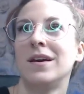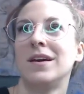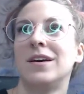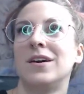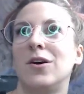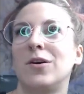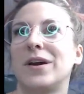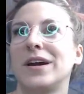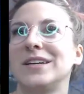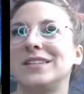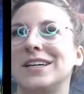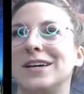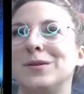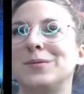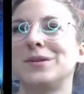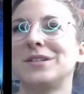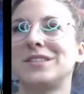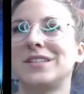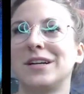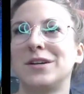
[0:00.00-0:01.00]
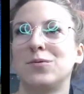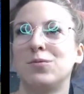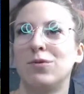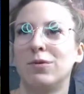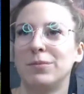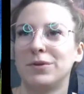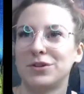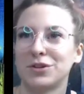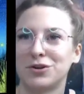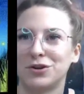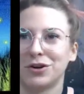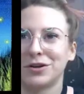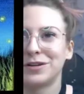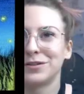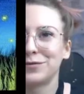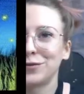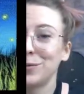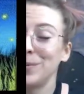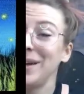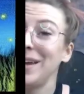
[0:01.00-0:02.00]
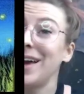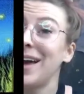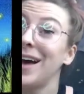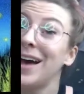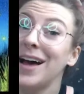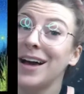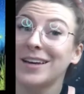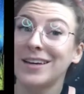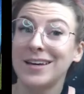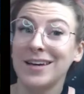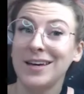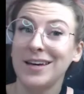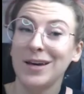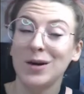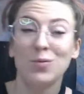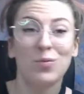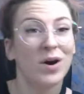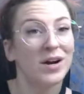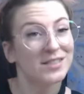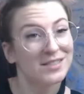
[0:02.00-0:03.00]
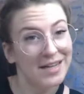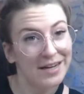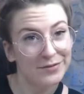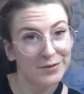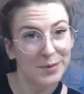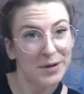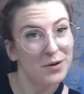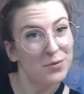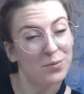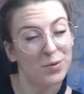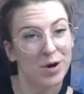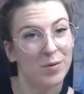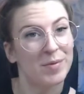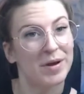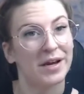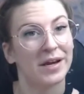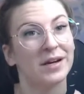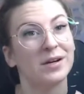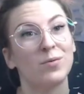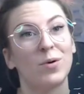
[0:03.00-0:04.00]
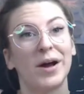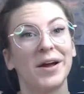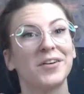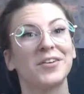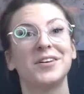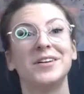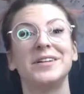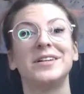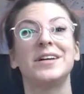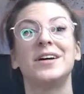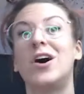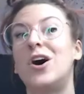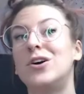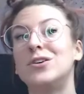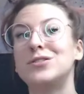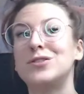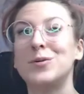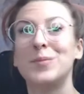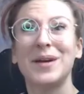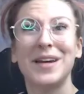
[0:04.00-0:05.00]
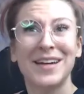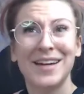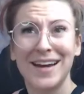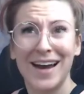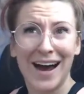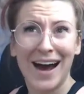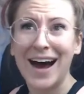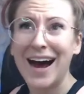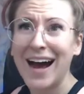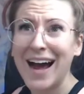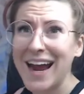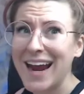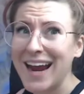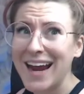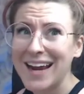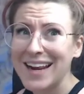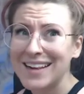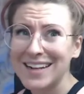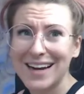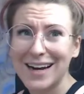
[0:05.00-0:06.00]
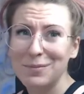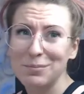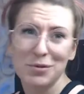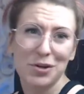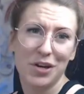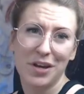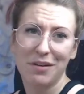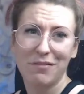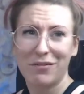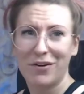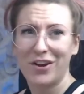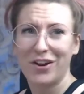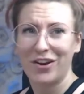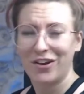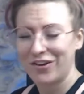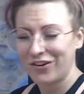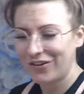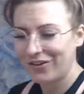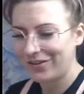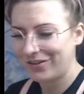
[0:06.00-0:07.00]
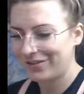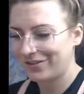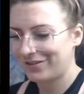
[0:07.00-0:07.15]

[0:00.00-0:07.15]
Okay, tell him to send a woman to cook it for me. Uh, Kiki, why does it have to be a woman? Why couldn't it also be a guy to come cook it for you?